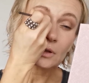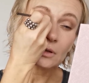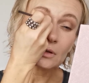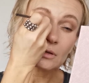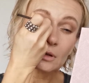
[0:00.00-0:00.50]

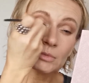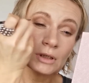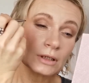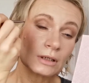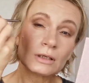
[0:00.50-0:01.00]
And it's gonna be
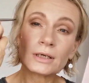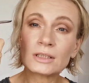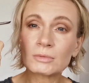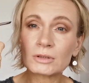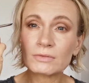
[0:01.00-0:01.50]
like a
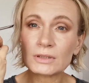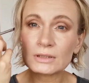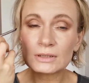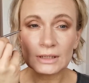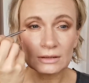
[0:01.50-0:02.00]
liner, but
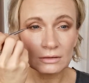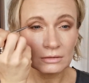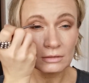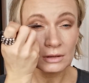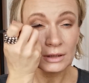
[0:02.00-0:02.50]
very
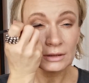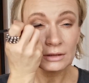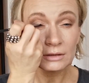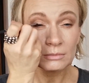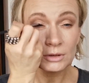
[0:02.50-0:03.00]
subtle
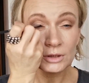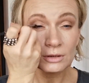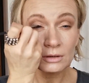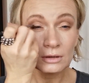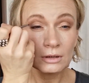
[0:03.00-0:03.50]
liner, which